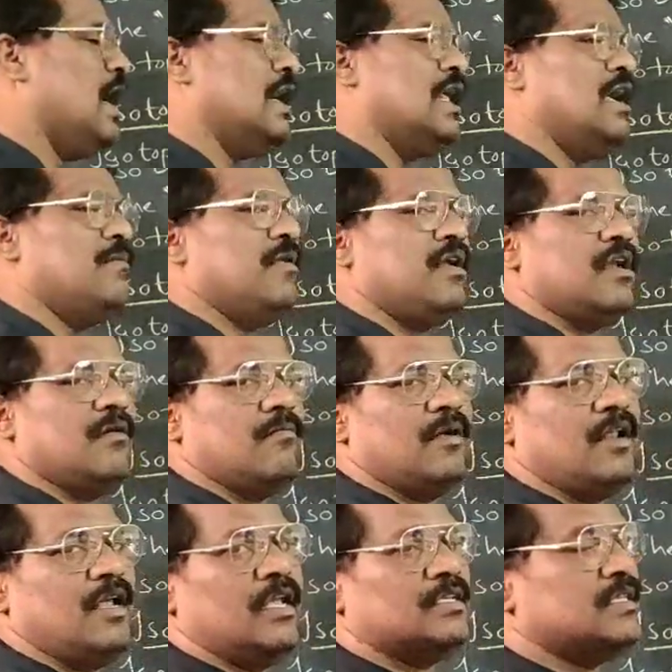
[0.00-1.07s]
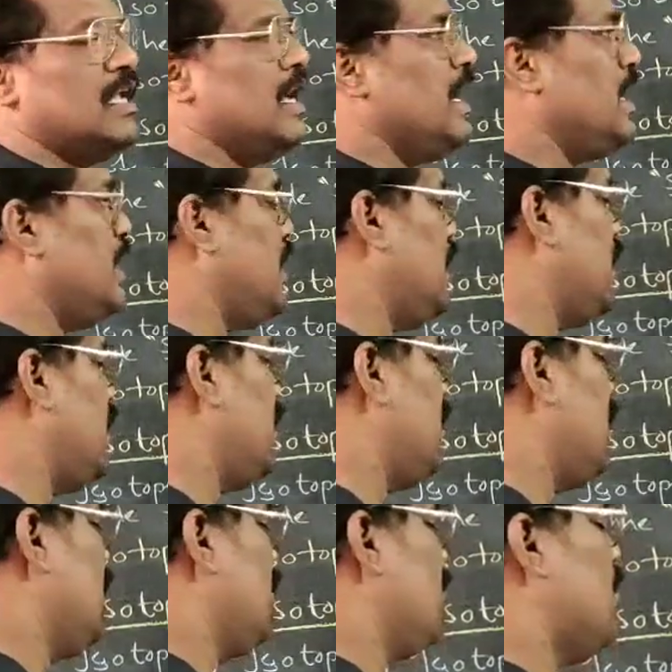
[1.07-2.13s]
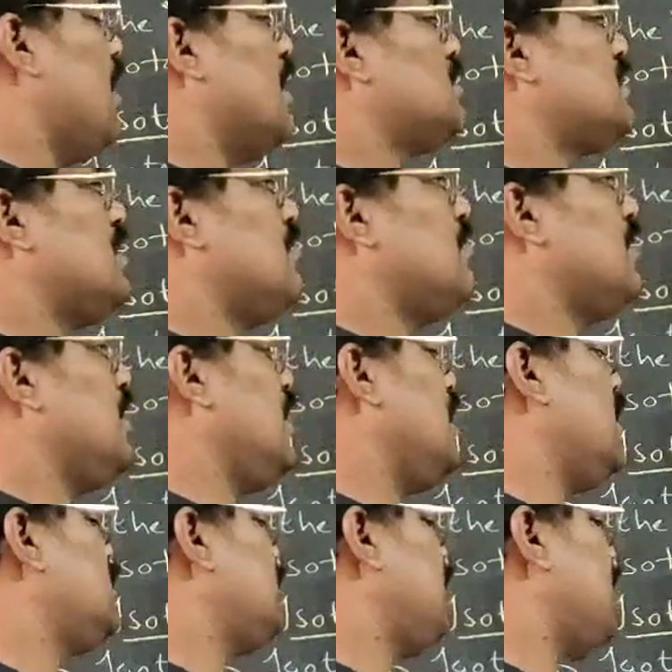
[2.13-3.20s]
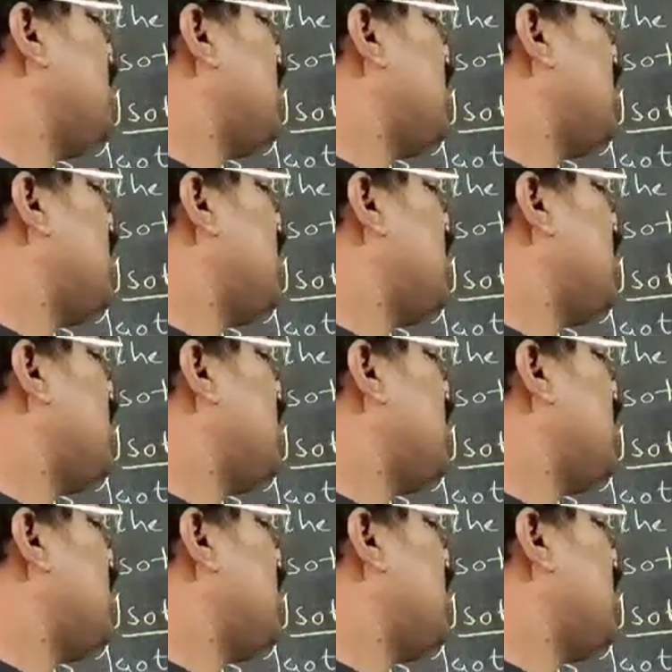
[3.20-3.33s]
atomic number is 18, mass number is